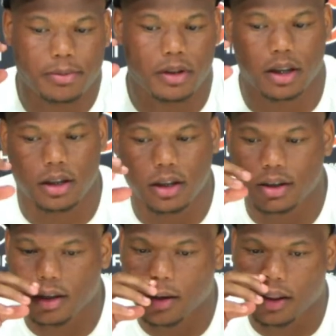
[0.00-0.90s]
protection
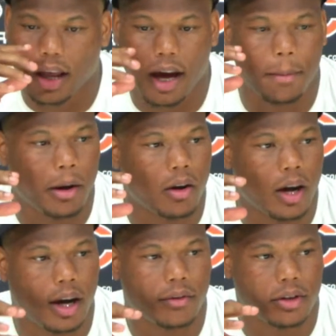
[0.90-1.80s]
is a lot about
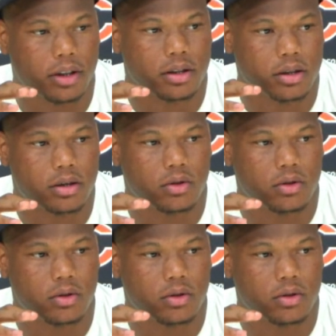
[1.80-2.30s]
confidence.